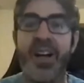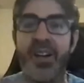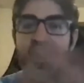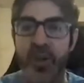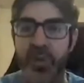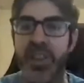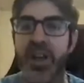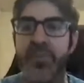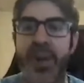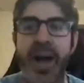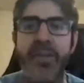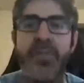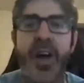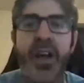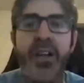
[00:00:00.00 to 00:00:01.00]
who we love,
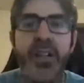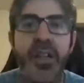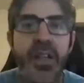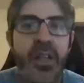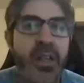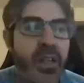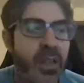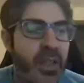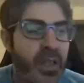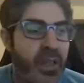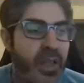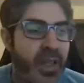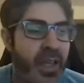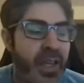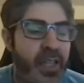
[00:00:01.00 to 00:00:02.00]
Bonfire,
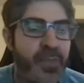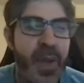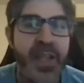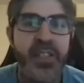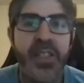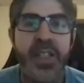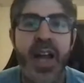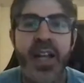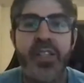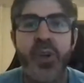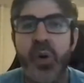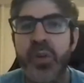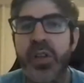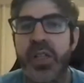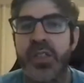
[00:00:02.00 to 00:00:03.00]
is basically kind of
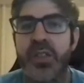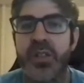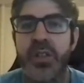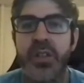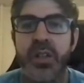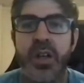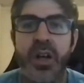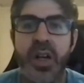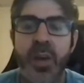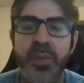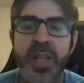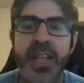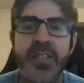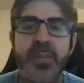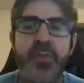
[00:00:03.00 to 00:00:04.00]
told us a couple
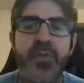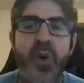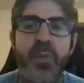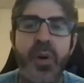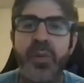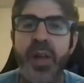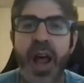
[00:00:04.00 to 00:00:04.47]
days before, but